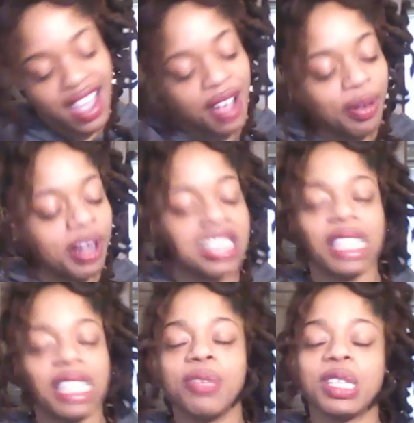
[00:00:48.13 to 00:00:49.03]
We're gonna
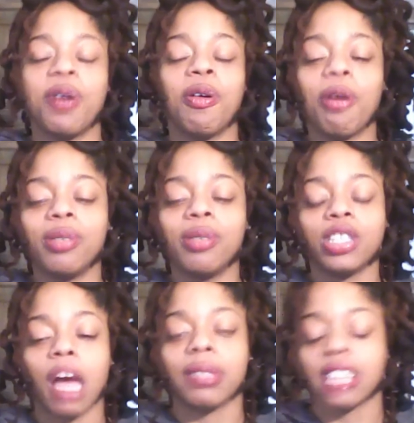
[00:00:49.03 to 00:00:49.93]
see what's going on with
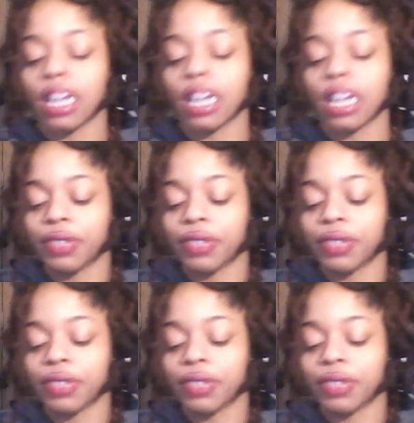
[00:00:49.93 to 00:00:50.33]
y'all. I'm gonna start off